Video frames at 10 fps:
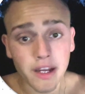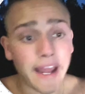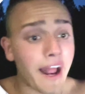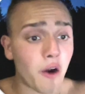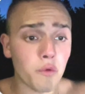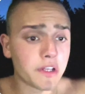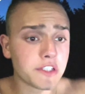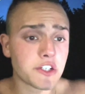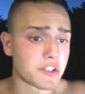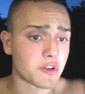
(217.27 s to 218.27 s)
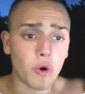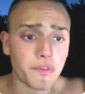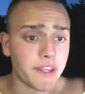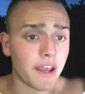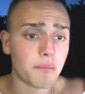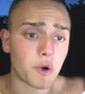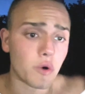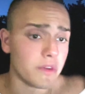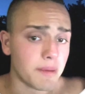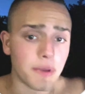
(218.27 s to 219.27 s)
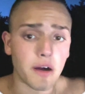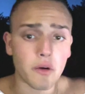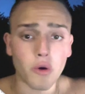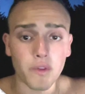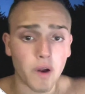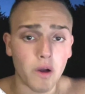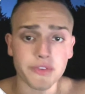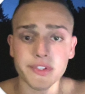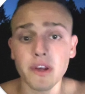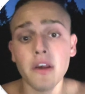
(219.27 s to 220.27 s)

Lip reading: Outreach, just cold DM, cold email, cold calls.